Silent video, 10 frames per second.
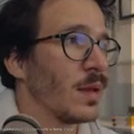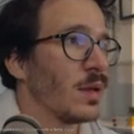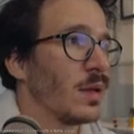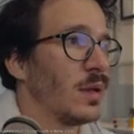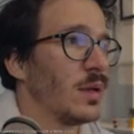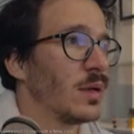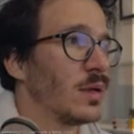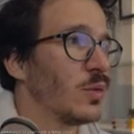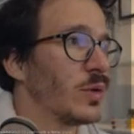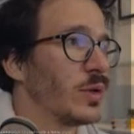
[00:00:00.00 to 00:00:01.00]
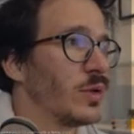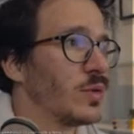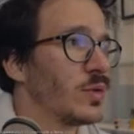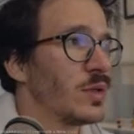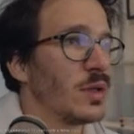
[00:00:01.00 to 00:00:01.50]
here we're
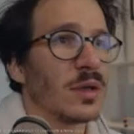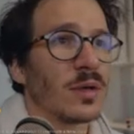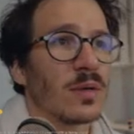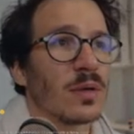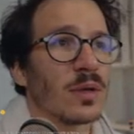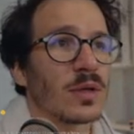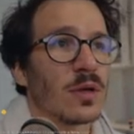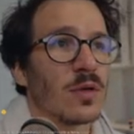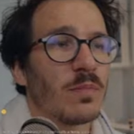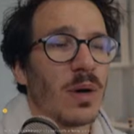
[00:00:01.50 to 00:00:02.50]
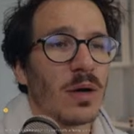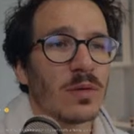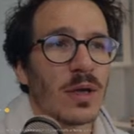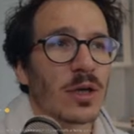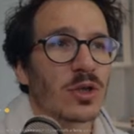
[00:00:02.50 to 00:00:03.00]
using, instead of bound
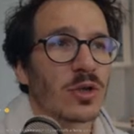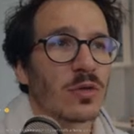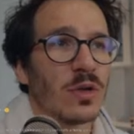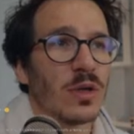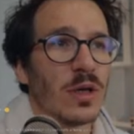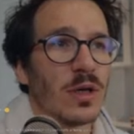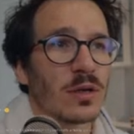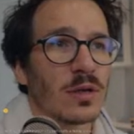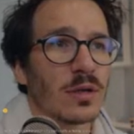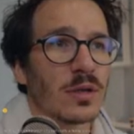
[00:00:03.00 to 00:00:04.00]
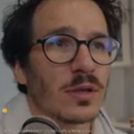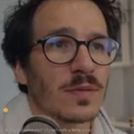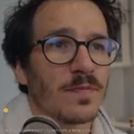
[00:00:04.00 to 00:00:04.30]
action creators,